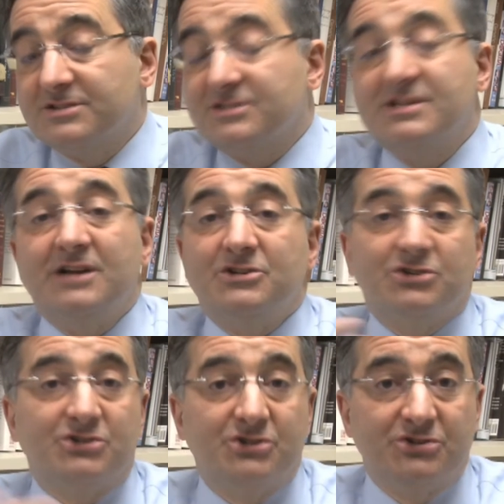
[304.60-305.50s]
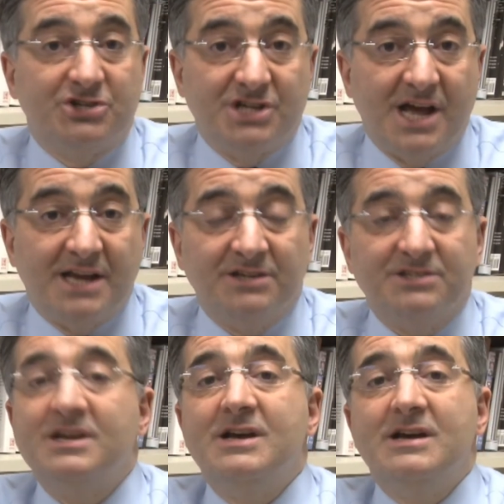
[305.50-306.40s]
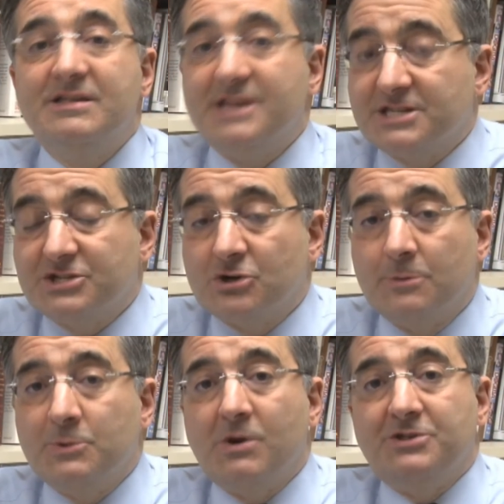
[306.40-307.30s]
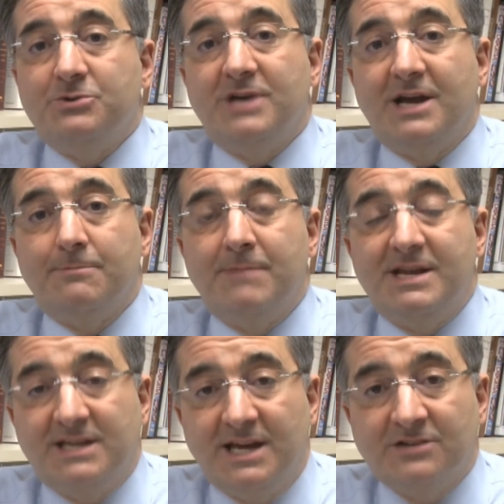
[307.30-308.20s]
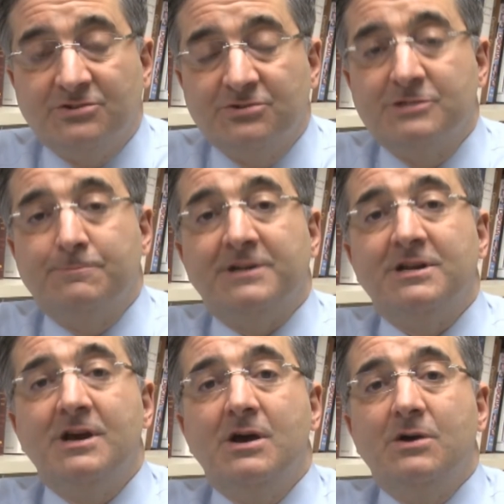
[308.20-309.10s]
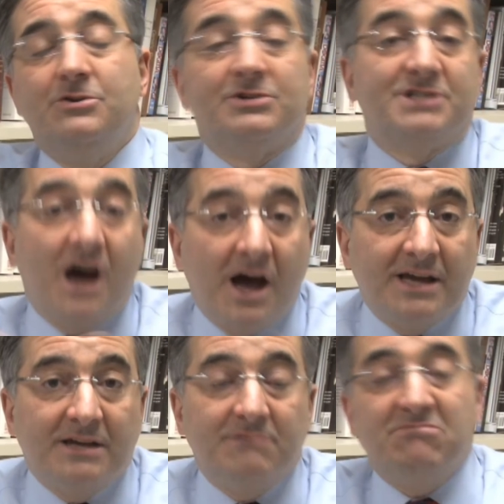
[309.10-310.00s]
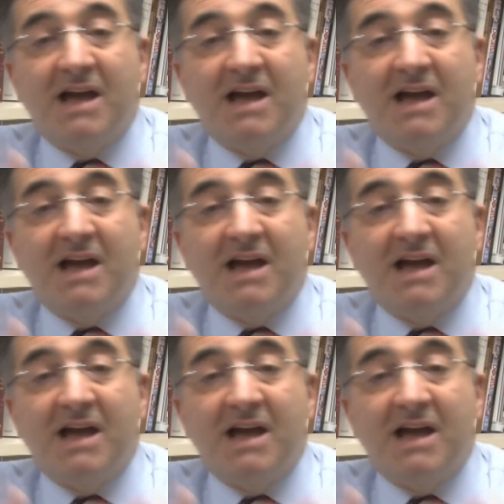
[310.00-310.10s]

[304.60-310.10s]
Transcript: It's not just your genetics that determine whether you get many cancers, but your diet,